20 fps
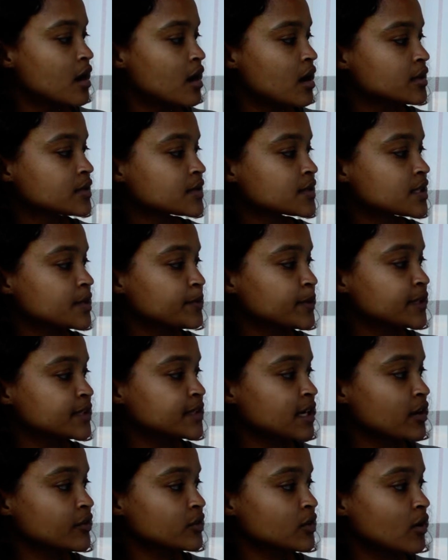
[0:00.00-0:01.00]
Skipping
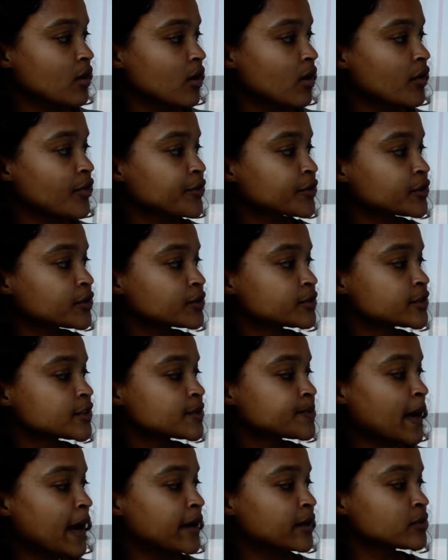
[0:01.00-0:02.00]
down the hall, the girls
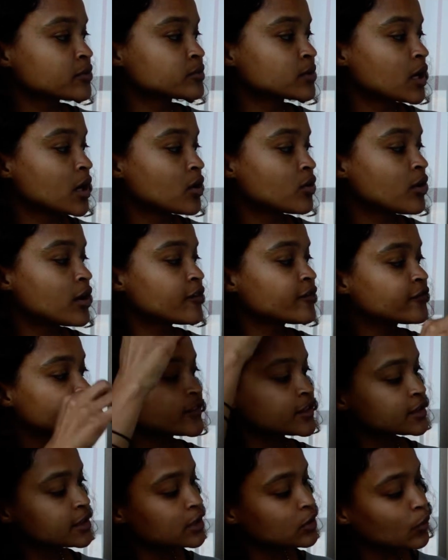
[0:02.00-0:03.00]
spied a row of
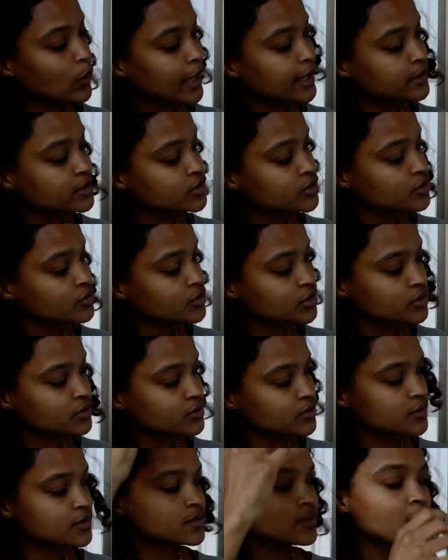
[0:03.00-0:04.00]
frilly white
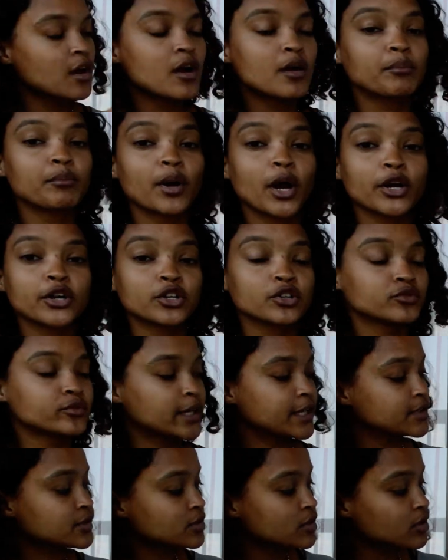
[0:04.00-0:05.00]
tutus. Parker
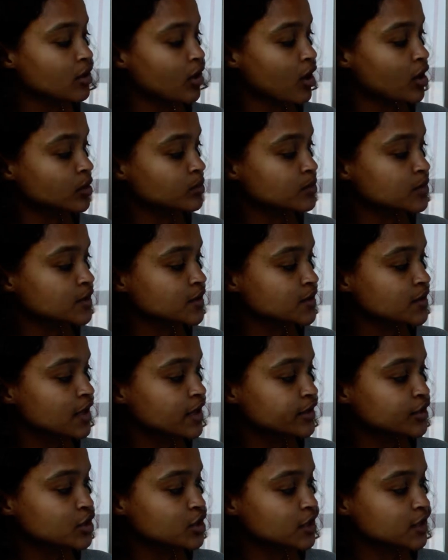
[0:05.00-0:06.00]
raised her arms.
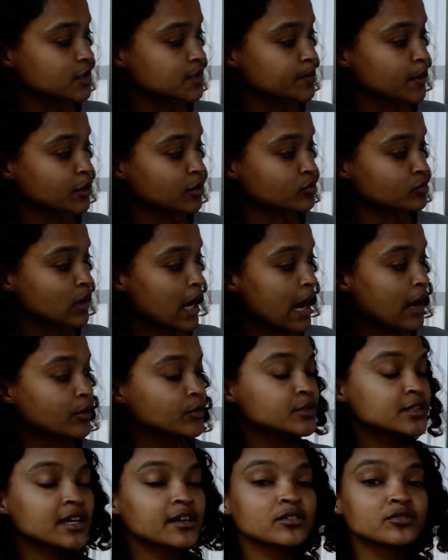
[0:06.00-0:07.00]
Gia spun
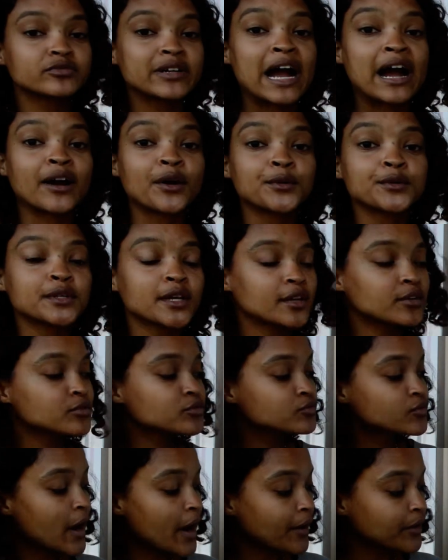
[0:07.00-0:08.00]
around and around and
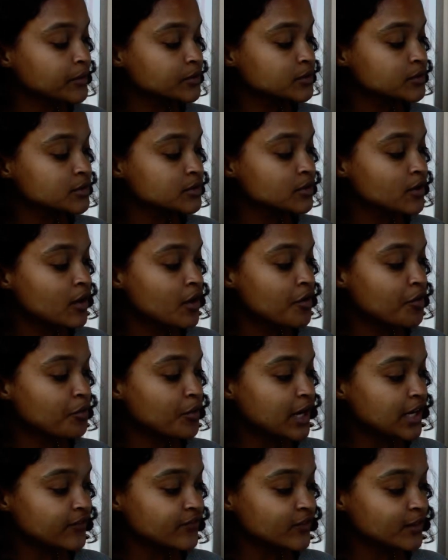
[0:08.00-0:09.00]
around.
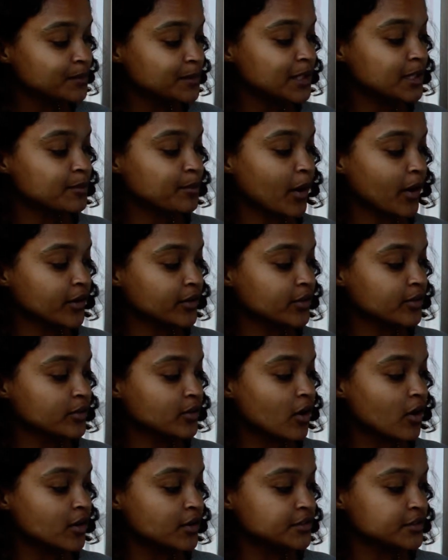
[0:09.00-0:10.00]
"Wait for me," Parker
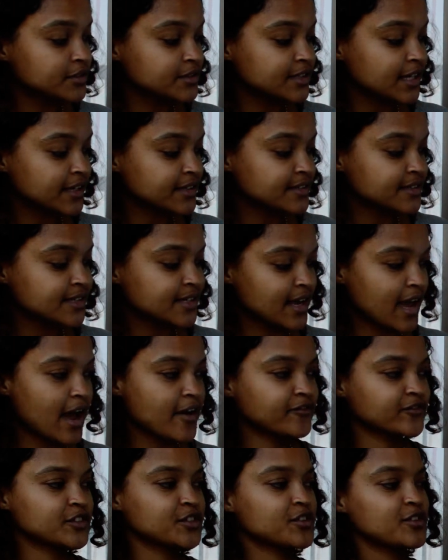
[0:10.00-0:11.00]
called, dancing
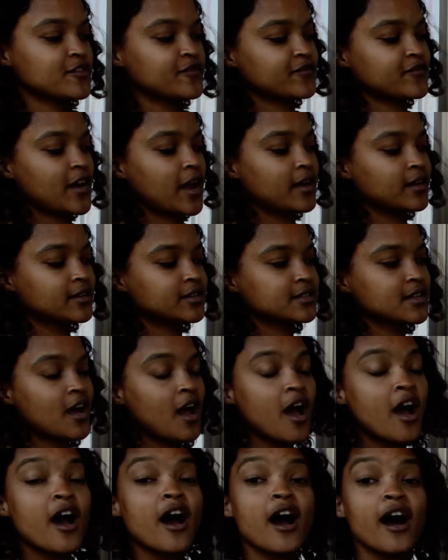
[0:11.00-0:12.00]
after her friend,
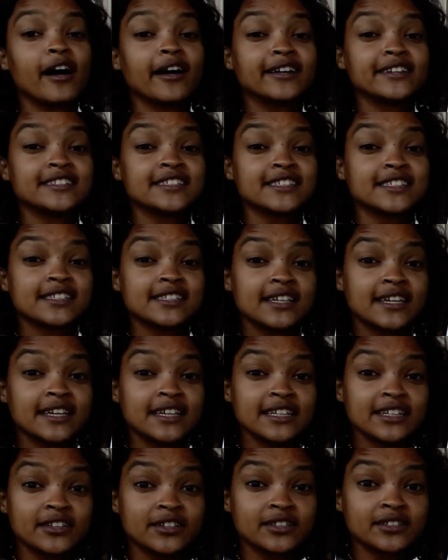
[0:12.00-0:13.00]

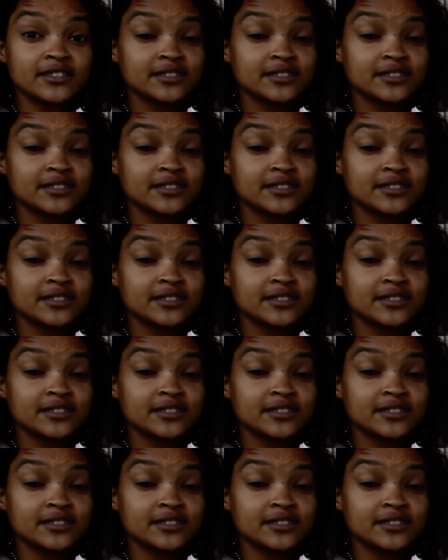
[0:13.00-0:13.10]
until